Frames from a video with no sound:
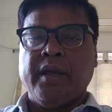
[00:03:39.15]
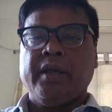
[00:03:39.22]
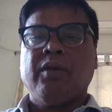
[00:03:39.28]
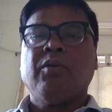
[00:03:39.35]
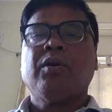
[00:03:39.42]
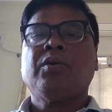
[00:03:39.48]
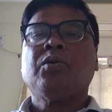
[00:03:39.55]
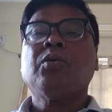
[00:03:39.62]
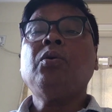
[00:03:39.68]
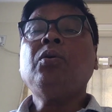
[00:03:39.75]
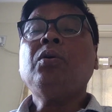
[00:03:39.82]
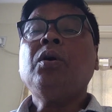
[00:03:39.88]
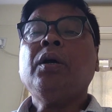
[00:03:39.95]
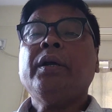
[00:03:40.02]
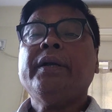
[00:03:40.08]
you have
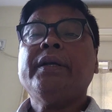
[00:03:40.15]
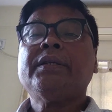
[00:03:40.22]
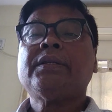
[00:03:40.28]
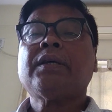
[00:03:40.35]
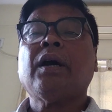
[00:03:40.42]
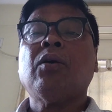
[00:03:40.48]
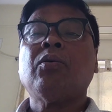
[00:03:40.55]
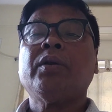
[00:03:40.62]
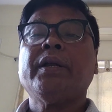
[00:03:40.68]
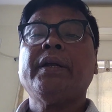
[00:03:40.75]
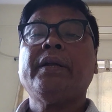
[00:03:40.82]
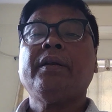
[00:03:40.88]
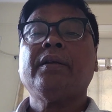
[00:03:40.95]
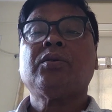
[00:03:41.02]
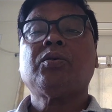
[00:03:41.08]
to discount
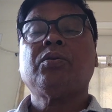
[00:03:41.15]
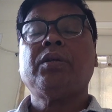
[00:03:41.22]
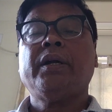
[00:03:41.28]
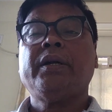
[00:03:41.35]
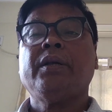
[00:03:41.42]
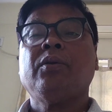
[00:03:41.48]
it so that